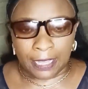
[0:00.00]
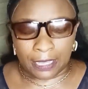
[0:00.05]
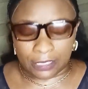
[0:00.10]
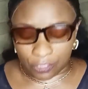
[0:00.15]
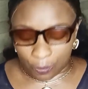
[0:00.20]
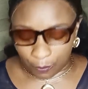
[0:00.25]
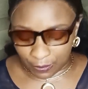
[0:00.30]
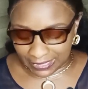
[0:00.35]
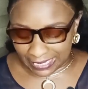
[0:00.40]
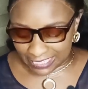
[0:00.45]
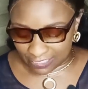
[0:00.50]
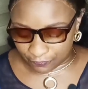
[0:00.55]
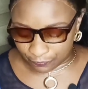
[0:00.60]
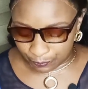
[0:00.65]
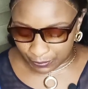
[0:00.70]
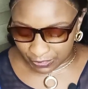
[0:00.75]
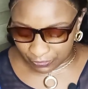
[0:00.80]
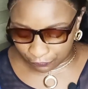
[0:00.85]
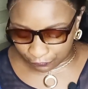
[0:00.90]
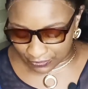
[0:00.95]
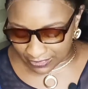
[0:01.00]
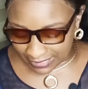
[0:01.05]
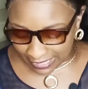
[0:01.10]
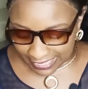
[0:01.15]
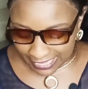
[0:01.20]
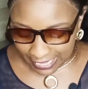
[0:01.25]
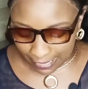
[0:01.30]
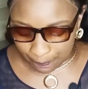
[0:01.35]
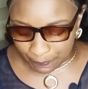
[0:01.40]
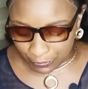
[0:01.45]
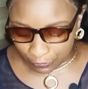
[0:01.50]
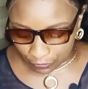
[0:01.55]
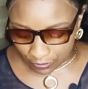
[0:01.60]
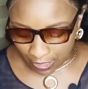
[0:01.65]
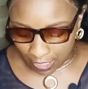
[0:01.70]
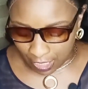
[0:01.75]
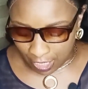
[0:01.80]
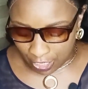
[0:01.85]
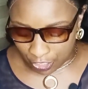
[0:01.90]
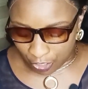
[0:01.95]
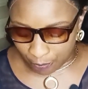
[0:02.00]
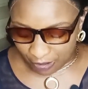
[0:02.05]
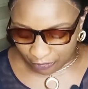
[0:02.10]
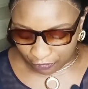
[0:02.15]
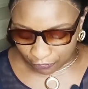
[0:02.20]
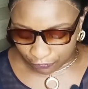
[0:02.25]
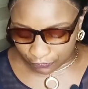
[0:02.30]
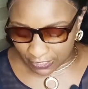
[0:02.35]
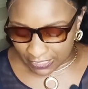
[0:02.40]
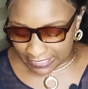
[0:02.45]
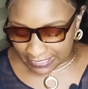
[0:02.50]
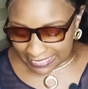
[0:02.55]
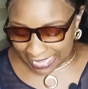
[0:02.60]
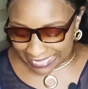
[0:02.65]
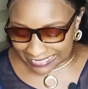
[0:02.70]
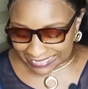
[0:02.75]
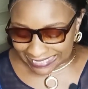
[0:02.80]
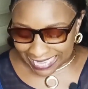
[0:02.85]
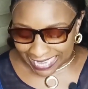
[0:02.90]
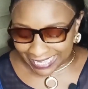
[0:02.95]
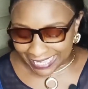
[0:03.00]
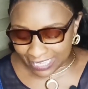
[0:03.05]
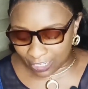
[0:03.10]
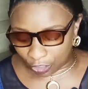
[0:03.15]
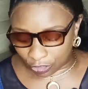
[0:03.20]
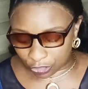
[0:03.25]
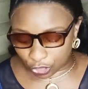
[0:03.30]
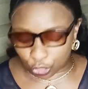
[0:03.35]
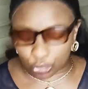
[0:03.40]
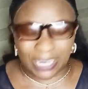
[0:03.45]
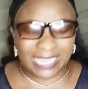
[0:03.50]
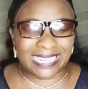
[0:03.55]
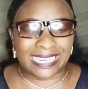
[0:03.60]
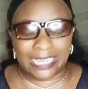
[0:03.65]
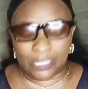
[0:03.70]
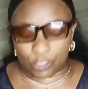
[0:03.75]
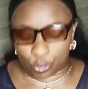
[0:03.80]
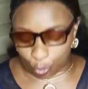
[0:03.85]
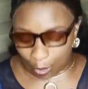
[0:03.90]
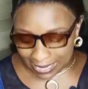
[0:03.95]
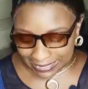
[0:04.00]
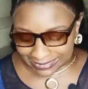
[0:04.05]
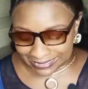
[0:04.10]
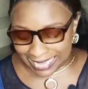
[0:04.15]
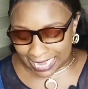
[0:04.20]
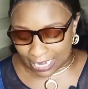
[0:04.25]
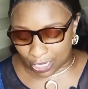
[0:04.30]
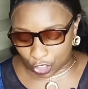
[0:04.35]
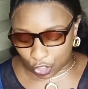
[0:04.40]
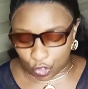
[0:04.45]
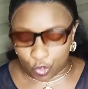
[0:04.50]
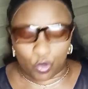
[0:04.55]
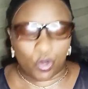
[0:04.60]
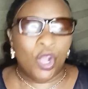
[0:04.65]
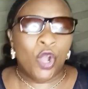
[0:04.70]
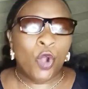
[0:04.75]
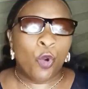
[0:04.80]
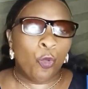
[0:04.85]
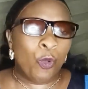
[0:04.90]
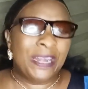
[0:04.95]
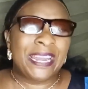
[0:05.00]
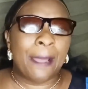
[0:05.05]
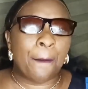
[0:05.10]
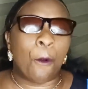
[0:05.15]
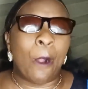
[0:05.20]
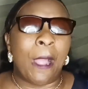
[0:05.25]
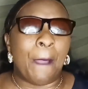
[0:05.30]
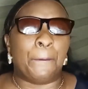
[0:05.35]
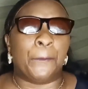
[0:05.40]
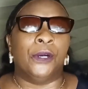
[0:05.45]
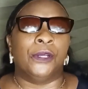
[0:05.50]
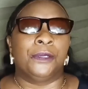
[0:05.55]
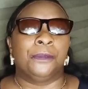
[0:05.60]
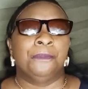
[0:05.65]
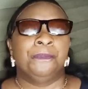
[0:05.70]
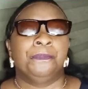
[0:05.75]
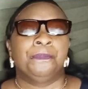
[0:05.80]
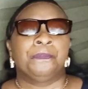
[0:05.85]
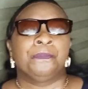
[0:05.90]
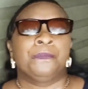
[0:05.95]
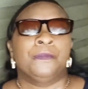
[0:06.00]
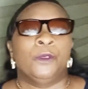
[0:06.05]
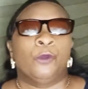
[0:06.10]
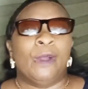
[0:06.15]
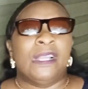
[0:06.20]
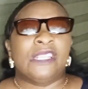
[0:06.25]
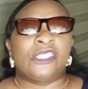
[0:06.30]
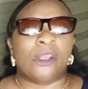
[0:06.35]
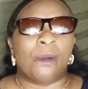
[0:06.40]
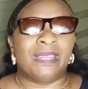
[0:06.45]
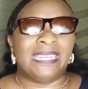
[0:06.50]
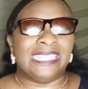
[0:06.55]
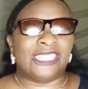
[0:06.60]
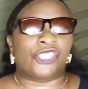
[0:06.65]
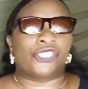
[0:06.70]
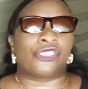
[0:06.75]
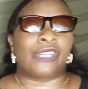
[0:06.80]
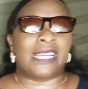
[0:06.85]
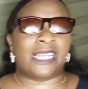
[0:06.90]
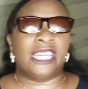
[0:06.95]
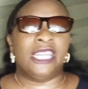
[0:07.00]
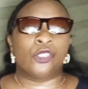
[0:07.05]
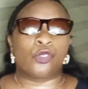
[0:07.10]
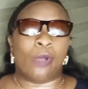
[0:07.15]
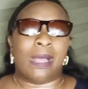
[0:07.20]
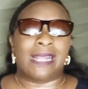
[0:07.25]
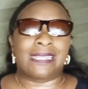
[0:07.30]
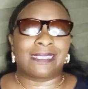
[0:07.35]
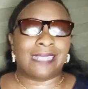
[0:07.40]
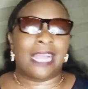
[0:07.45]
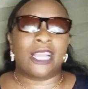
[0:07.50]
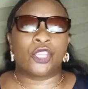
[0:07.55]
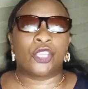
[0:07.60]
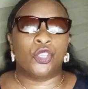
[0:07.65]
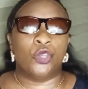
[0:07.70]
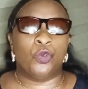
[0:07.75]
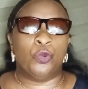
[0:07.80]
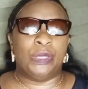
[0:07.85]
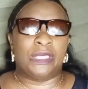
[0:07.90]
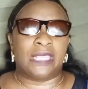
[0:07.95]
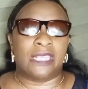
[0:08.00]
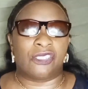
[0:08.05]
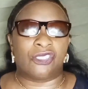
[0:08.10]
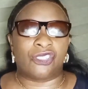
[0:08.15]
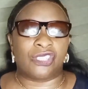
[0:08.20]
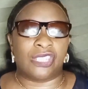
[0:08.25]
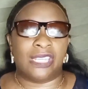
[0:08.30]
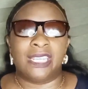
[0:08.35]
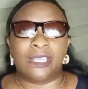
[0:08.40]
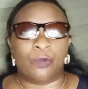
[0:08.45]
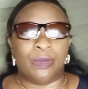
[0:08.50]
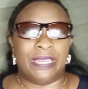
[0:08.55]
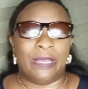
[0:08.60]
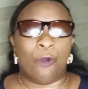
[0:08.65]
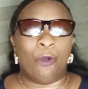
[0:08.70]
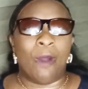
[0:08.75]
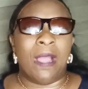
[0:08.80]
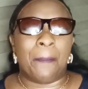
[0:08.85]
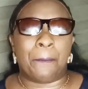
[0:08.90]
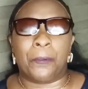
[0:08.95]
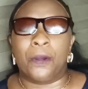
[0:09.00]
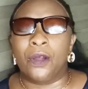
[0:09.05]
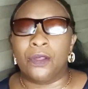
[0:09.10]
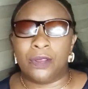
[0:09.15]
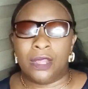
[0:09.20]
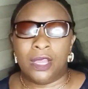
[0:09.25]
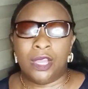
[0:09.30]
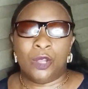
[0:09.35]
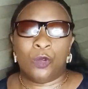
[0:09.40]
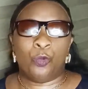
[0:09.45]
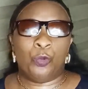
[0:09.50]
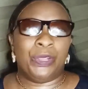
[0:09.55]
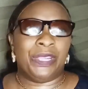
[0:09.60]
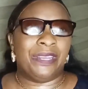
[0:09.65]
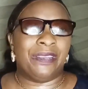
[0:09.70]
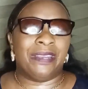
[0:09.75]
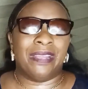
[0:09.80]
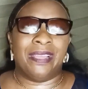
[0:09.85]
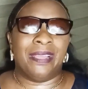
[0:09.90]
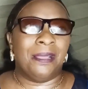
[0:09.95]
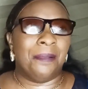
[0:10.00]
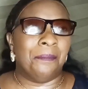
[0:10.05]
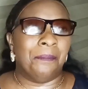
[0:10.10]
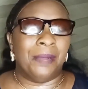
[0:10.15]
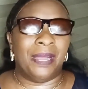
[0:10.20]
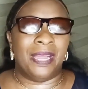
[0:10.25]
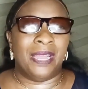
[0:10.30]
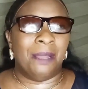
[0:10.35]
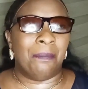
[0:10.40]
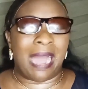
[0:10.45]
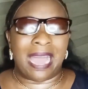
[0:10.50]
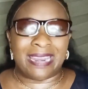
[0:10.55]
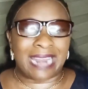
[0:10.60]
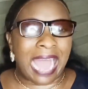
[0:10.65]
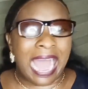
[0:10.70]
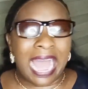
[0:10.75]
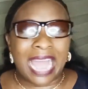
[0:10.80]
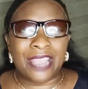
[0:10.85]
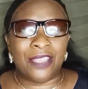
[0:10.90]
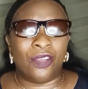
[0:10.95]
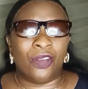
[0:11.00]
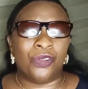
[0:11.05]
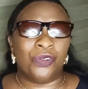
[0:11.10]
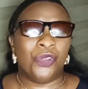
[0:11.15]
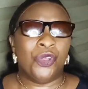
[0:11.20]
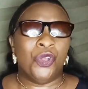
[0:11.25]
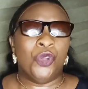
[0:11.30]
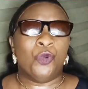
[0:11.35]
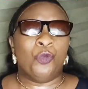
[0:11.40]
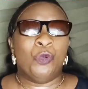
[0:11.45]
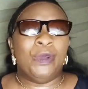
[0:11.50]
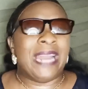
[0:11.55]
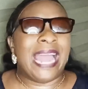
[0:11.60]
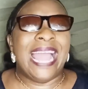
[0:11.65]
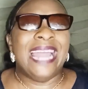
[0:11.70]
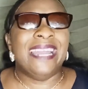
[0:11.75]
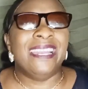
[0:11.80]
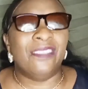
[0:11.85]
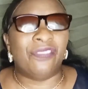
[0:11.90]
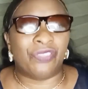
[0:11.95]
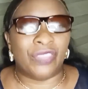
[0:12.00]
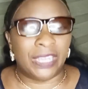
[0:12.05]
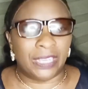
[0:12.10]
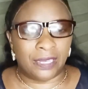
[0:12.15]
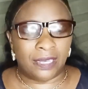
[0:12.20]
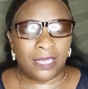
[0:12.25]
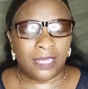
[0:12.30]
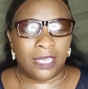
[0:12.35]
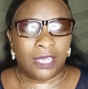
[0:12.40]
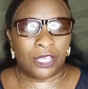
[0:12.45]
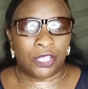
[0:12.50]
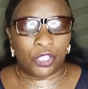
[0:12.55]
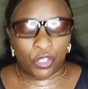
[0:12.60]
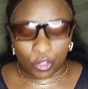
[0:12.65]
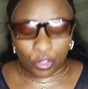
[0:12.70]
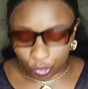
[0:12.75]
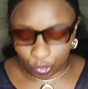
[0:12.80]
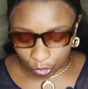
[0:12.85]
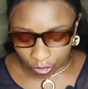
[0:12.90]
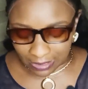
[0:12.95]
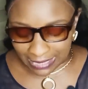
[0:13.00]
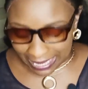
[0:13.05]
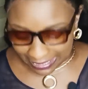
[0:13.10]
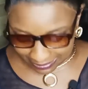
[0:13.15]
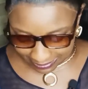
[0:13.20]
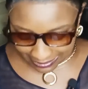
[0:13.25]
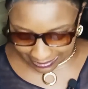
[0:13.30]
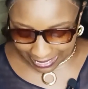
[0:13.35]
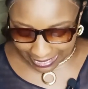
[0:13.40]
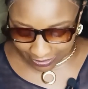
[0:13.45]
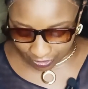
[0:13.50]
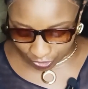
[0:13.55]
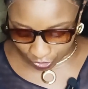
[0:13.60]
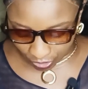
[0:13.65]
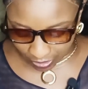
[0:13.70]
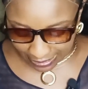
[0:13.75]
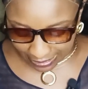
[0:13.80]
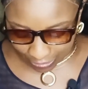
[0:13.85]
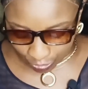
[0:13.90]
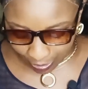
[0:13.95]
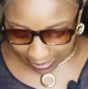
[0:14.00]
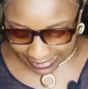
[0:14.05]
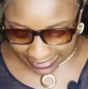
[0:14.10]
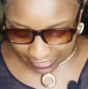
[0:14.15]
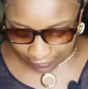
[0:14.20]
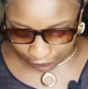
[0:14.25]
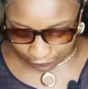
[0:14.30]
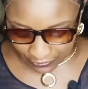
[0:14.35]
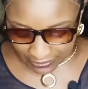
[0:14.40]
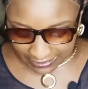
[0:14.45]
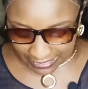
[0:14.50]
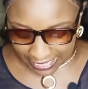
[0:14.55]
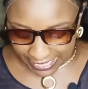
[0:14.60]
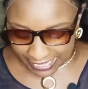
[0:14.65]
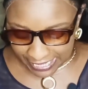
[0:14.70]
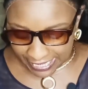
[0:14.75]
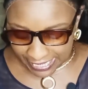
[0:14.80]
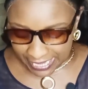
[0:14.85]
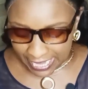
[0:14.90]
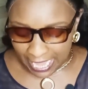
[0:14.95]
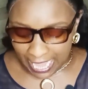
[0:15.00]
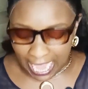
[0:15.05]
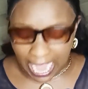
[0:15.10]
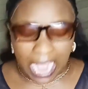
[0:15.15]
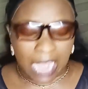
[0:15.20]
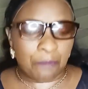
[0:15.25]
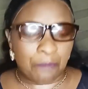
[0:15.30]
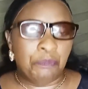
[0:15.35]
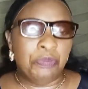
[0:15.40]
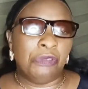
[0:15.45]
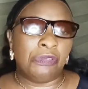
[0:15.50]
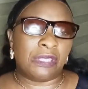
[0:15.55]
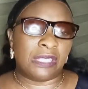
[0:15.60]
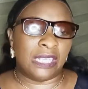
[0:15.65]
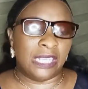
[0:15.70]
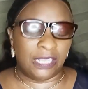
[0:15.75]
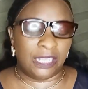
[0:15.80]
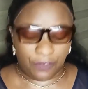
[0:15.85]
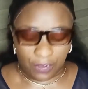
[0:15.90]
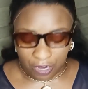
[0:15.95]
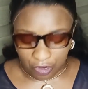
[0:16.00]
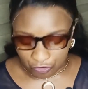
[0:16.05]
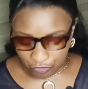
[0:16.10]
somebody that is being physically abused. Number 15 is attacking or threatening to attack you with a weapon. When somebody is threatening to attack you with a stick, with a weapon, with an iron, with anything, those are signs that you are in a physically abusive